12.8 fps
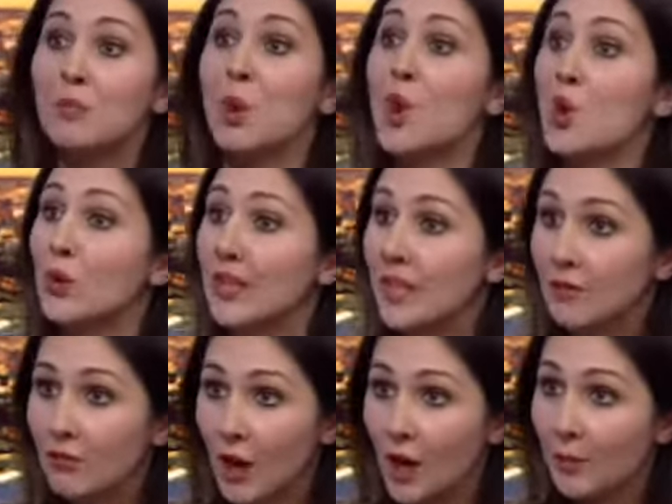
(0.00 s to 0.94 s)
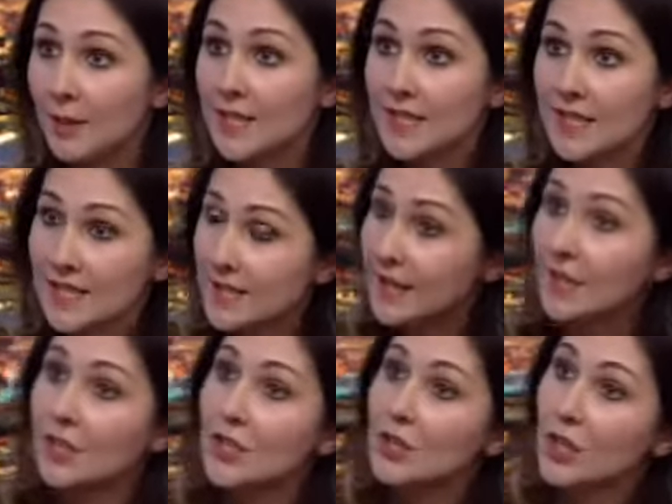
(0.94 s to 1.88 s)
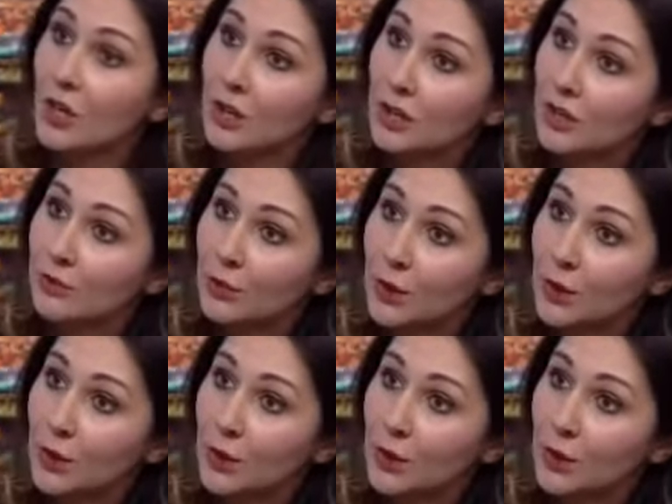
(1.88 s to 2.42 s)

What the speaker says: boring environments, sitting in a darkened